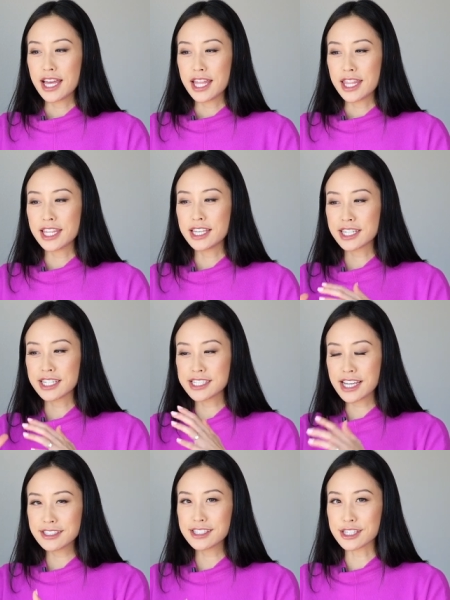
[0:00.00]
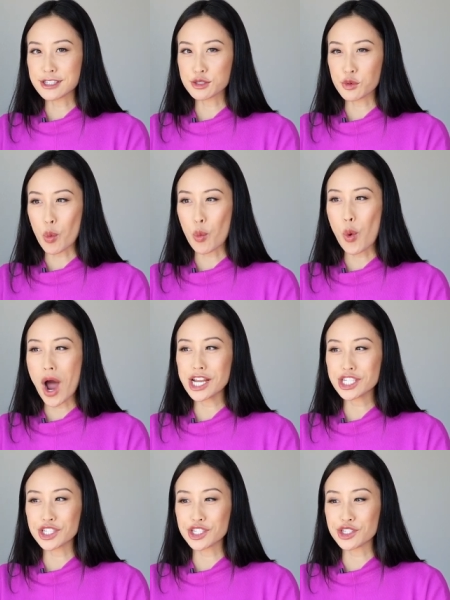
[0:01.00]
The contestants
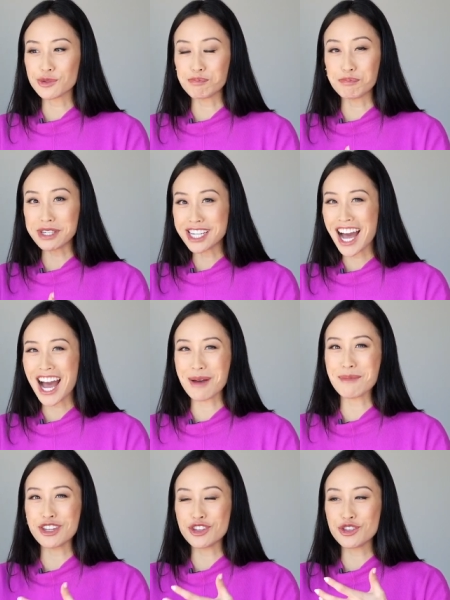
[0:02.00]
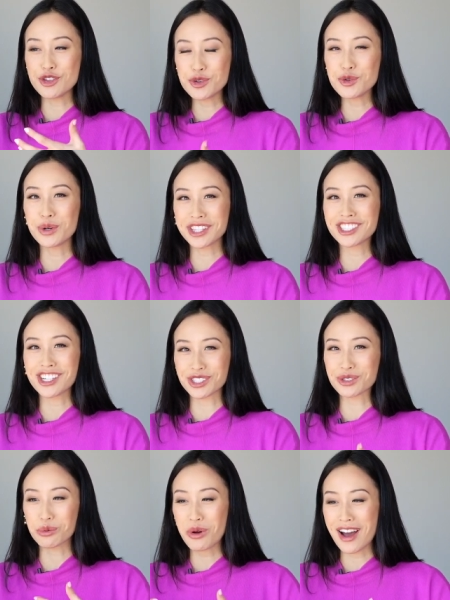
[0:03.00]
want to become and do what the
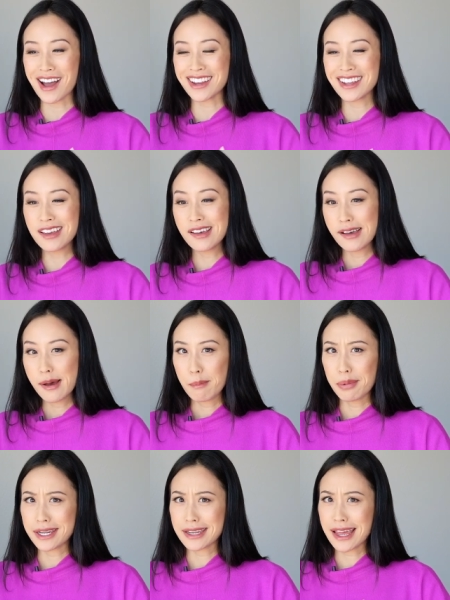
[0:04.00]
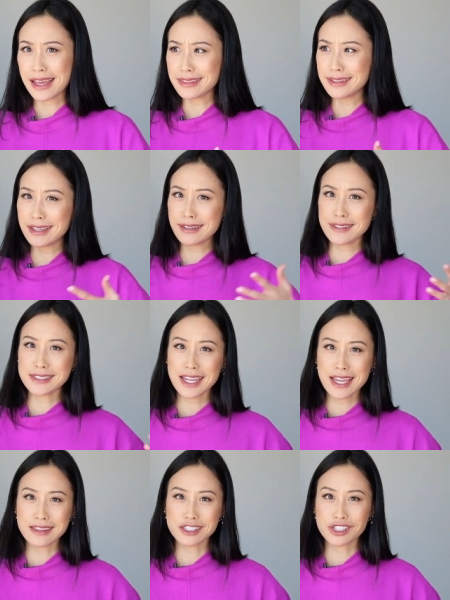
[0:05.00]
judges want, but at the end of the
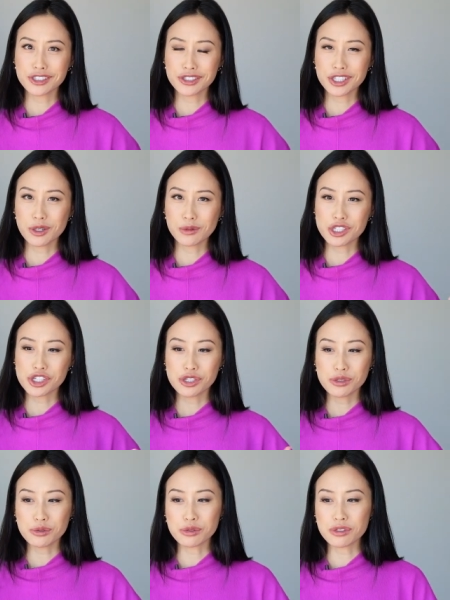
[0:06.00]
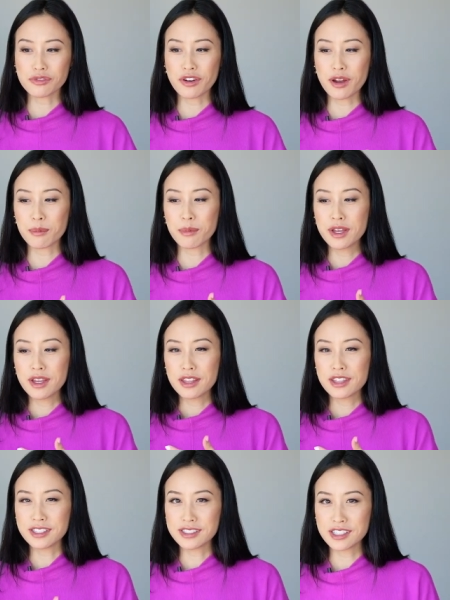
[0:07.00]
day, the judges can only choose from
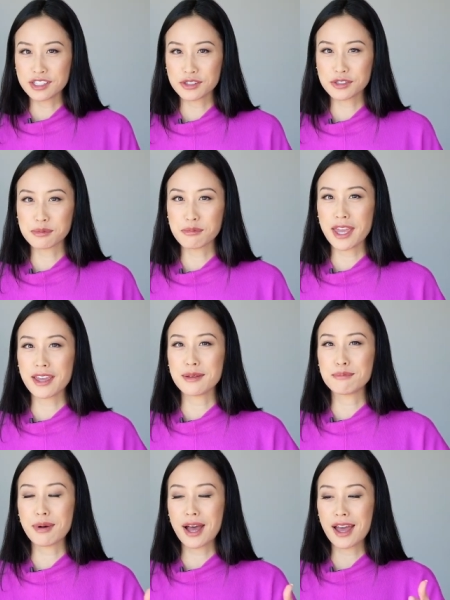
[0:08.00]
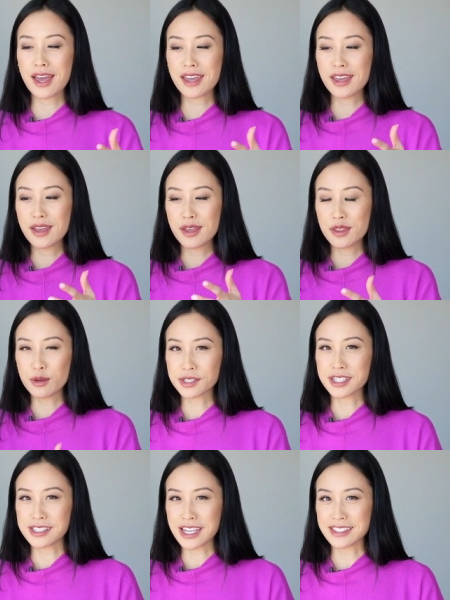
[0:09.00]
the decisions made by those
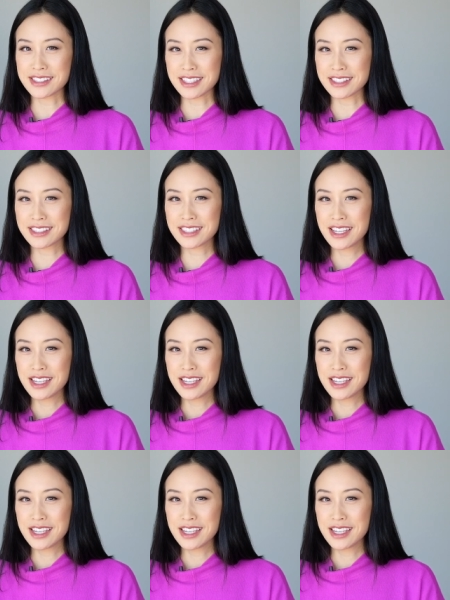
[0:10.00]
contestants.